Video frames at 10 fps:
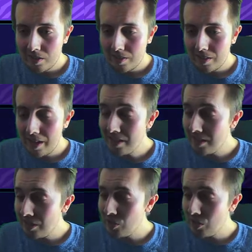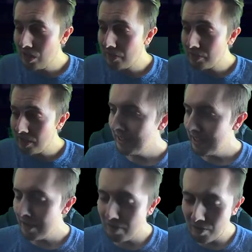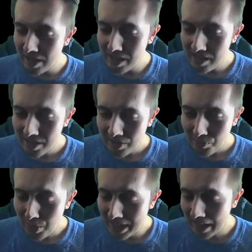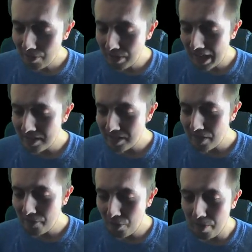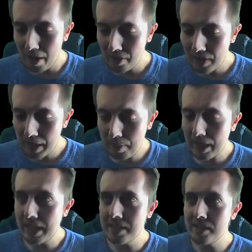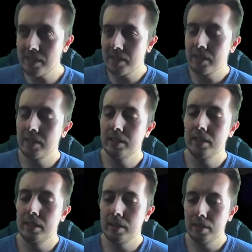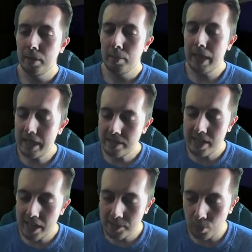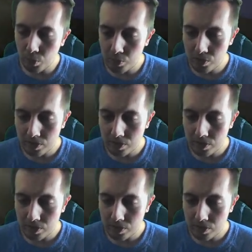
That is things you do love to see. If only we can now get a FUT Birthday, please. Please, EA Sports.